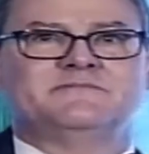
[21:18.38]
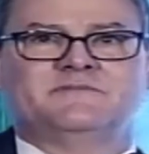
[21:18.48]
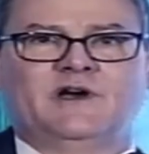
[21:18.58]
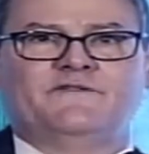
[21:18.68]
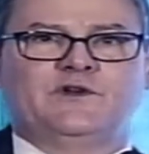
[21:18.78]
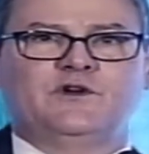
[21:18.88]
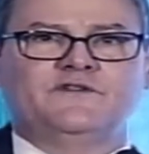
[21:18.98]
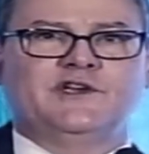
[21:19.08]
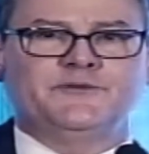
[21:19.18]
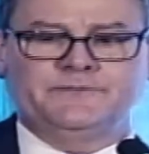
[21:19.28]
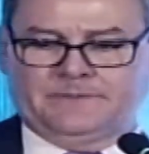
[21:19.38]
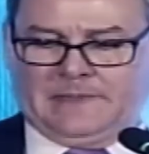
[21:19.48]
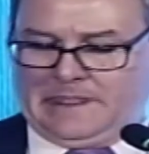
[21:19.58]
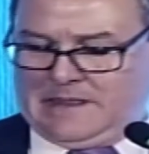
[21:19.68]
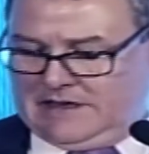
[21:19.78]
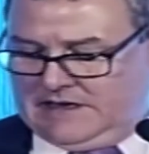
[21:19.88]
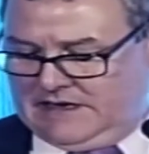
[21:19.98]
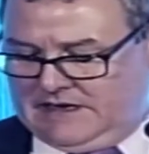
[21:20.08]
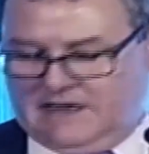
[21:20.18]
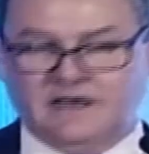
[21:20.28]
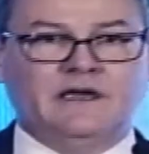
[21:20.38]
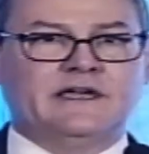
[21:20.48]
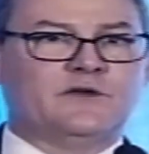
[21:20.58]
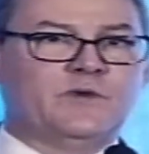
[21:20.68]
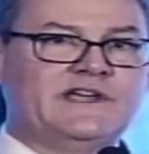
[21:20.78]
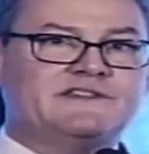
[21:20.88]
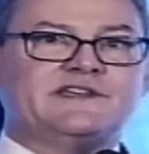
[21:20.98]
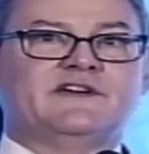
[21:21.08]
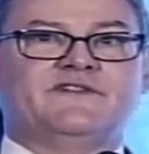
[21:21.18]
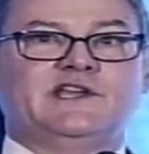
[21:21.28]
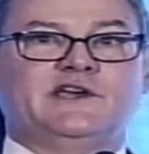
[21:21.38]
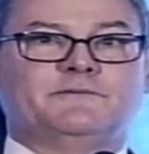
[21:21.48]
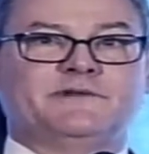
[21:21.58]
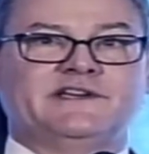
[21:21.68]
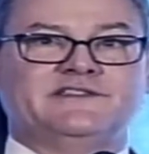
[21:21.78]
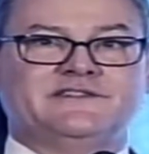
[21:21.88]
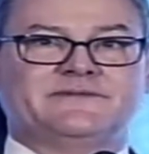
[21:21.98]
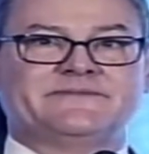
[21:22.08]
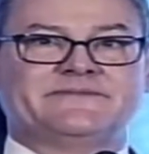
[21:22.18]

A few of you? Can we see a video, please?